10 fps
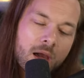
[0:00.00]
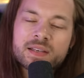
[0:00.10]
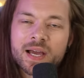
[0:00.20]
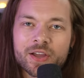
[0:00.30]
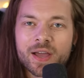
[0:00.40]
Gotta
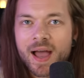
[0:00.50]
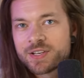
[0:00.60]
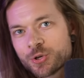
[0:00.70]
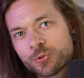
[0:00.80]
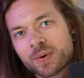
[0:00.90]
tell you, I
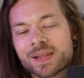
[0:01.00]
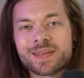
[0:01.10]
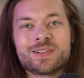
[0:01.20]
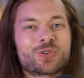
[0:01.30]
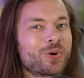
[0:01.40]
do
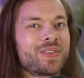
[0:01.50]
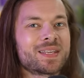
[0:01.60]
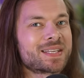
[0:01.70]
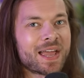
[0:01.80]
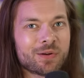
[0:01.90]
really enjoy
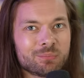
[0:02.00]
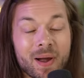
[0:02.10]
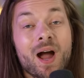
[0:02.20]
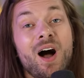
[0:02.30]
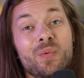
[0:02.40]
this game.
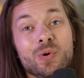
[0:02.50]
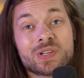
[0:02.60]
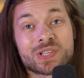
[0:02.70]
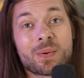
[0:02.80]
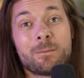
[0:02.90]
My heart
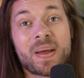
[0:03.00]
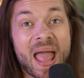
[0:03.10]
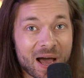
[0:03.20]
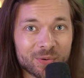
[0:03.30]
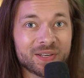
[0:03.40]
was
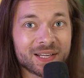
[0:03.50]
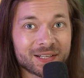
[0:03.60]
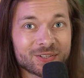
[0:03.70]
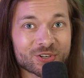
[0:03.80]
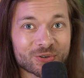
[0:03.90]

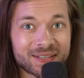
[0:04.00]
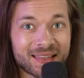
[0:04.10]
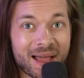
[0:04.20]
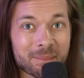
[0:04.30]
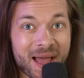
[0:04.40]
pounding during
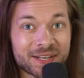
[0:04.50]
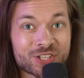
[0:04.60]
that match.